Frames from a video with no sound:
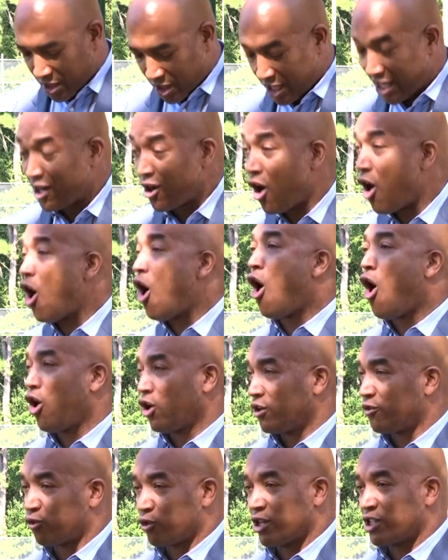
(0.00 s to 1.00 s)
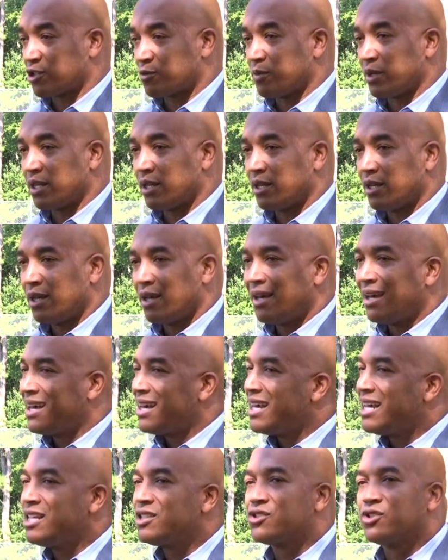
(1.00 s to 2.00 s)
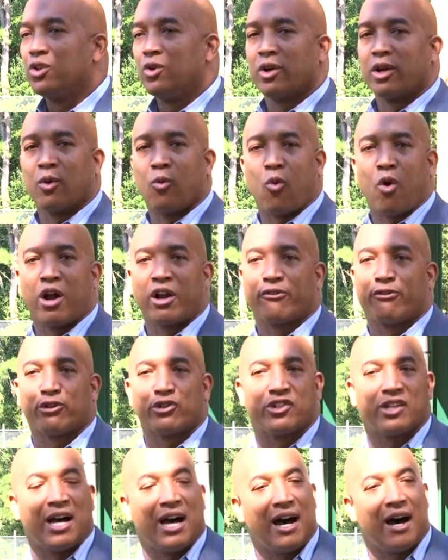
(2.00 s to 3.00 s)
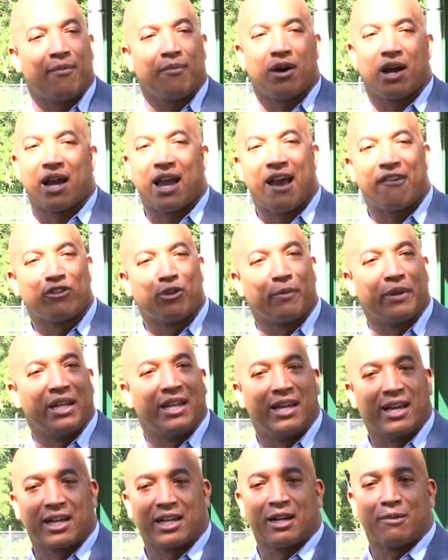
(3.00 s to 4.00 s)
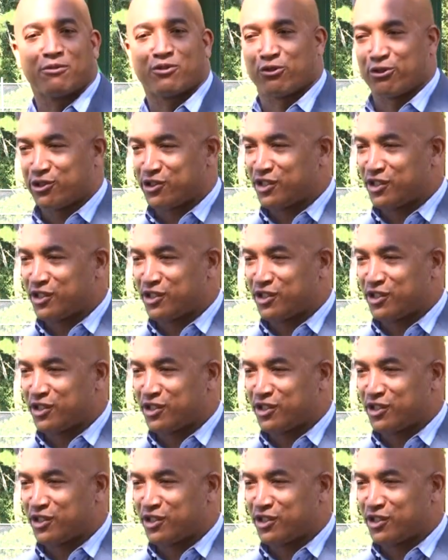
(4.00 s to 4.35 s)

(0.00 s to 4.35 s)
in all of Richmond. He's doing a wonderful job. Have there been hiccups for